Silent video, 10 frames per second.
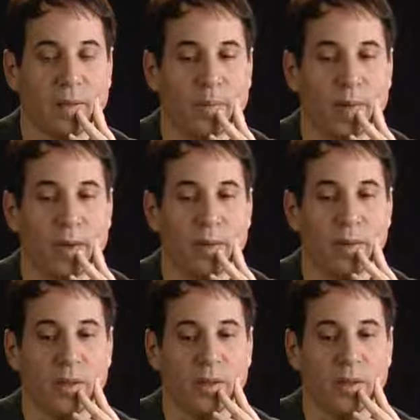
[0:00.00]
my
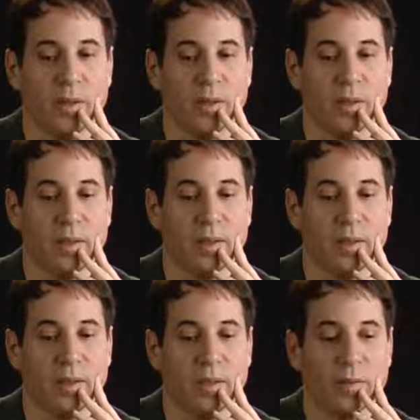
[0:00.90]
early
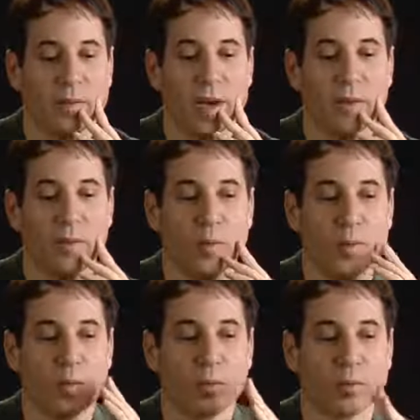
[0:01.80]
rock and
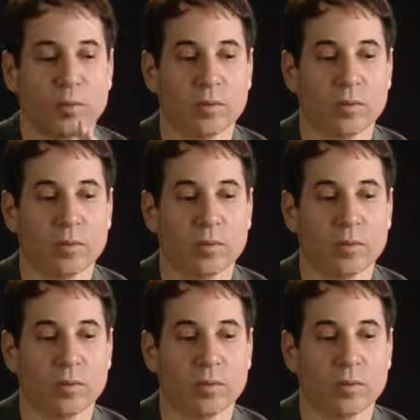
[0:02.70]
roll